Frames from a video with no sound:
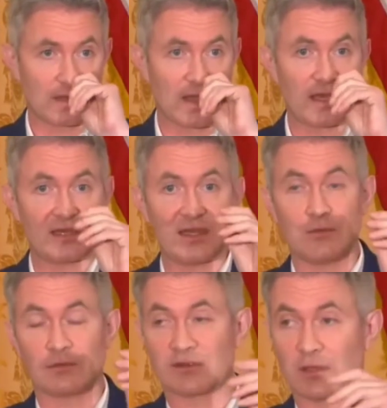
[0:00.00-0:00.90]
18
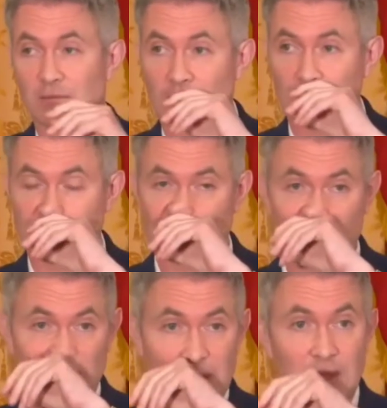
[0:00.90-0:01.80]
or so months
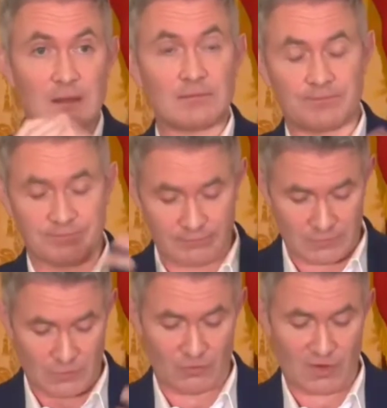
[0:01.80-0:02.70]

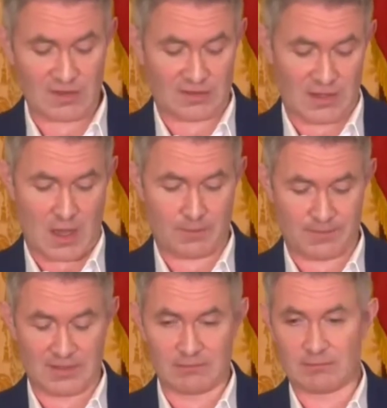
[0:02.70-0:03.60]
dressing up
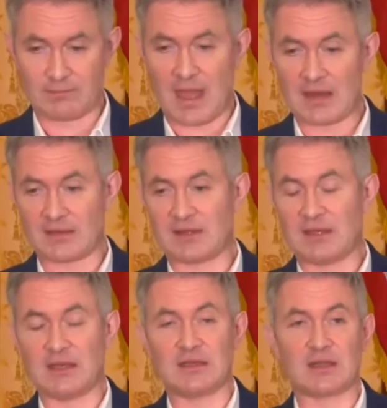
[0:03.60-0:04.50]
in
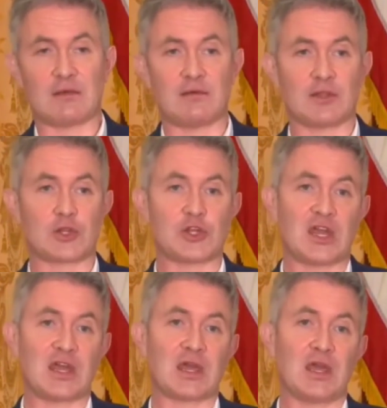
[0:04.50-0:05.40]
Palestinian terrorist
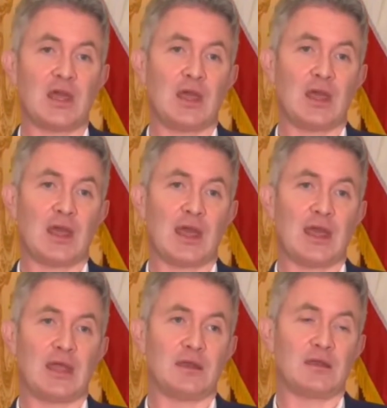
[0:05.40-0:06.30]
chic
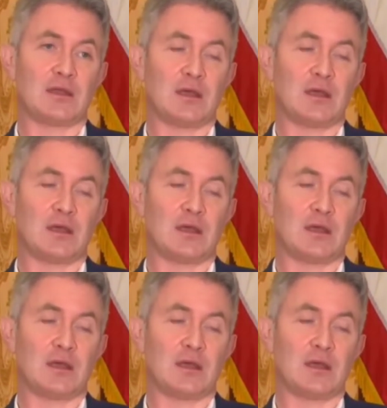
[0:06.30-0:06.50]
and